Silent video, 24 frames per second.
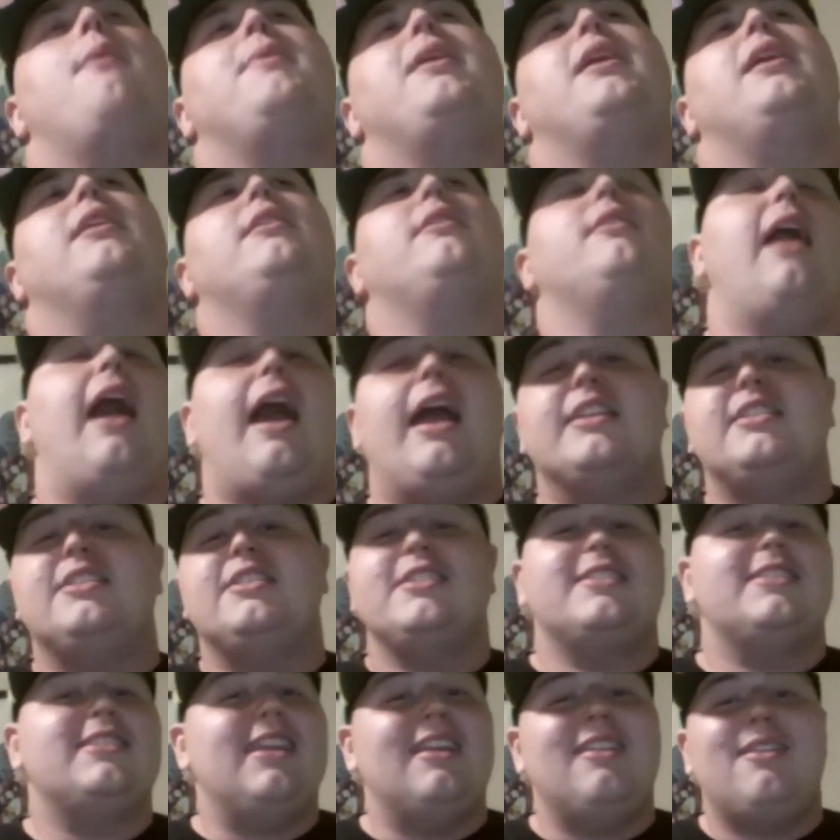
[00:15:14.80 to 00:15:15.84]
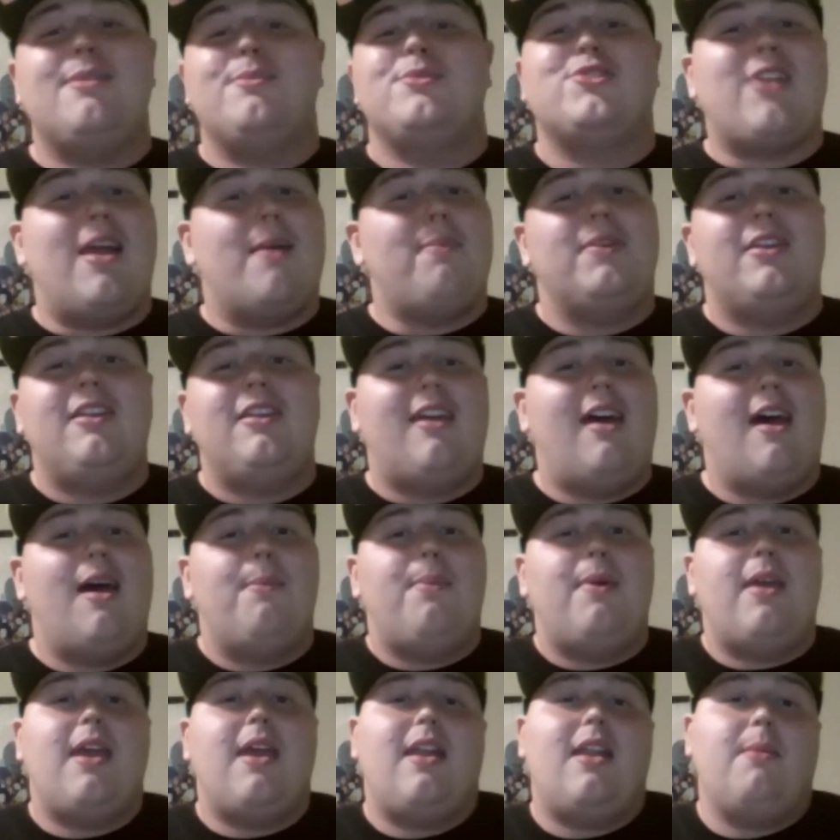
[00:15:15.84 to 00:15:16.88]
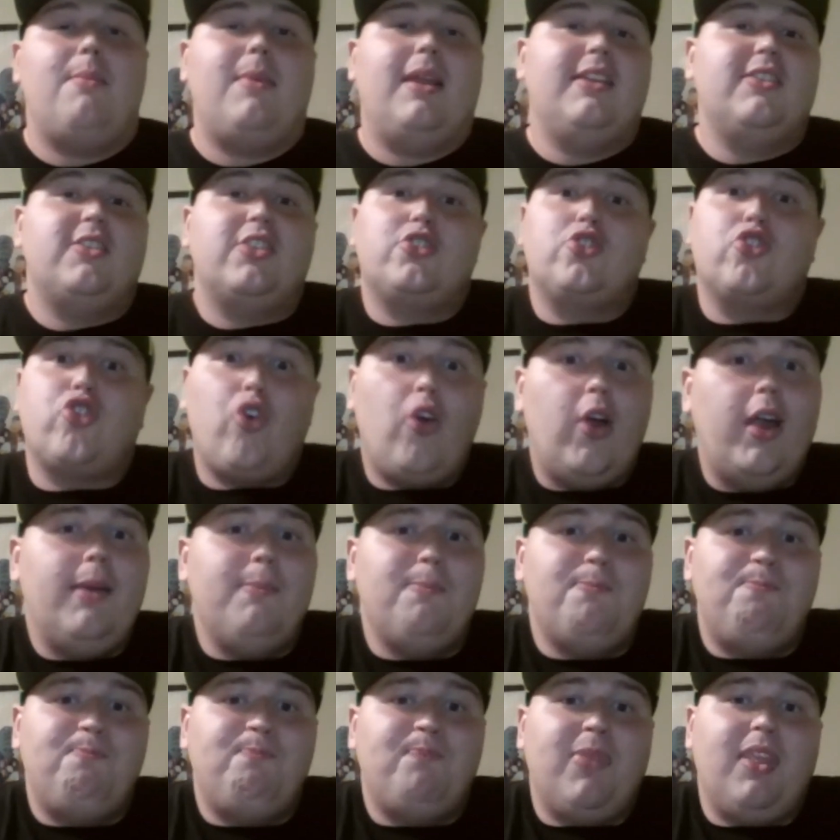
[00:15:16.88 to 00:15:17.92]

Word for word: I mean, I just see them shopping it up. And I mean, Detroit.